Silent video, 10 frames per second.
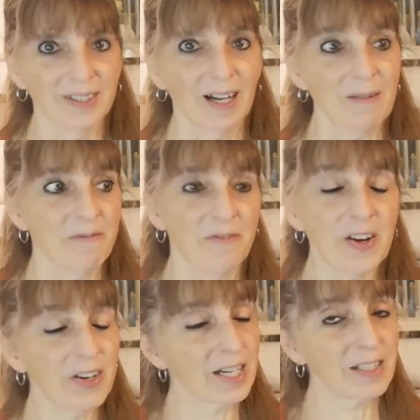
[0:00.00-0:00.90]
I'm
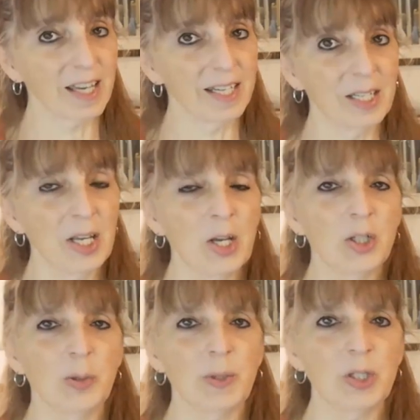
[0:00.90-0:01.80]
very excited
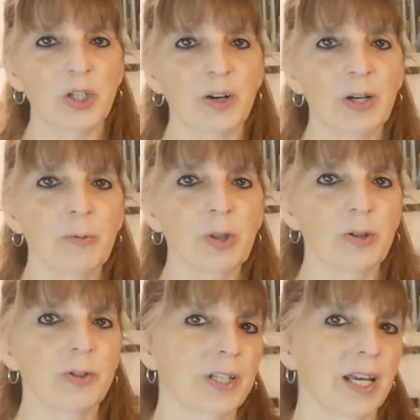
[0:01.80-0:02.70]
to be sharing with
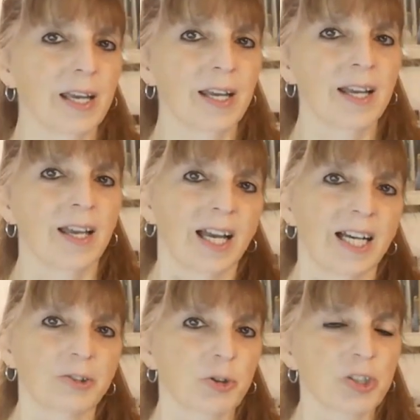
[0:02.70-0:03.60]
you today
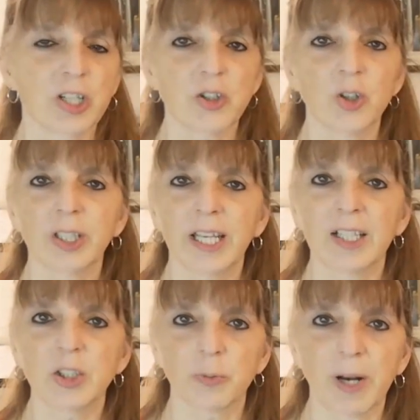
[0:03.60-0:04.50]
a traditional
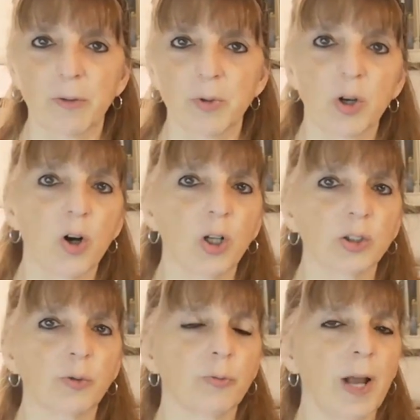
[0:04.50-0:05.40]
English round
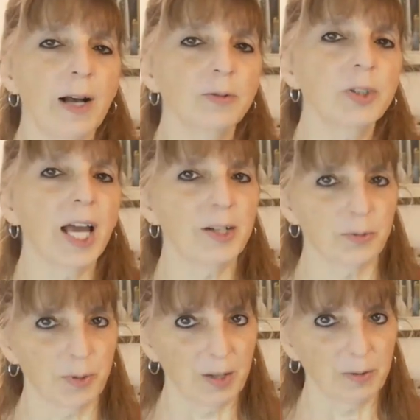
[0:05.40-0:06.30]
called Round and
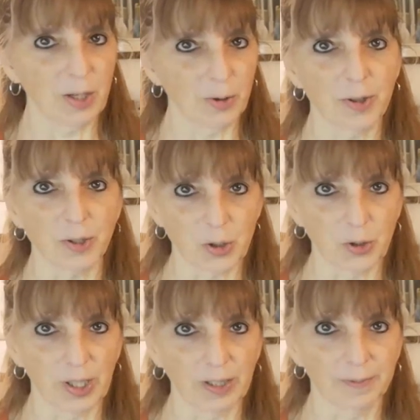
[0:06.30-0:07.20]
Round the Earth is
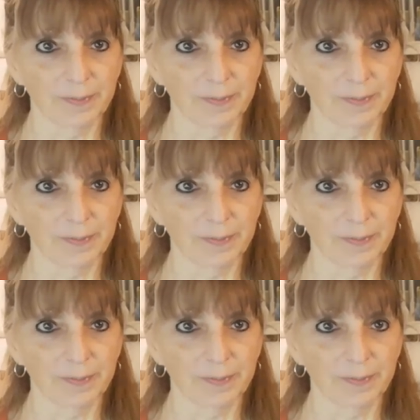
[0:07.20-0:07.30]
Turning.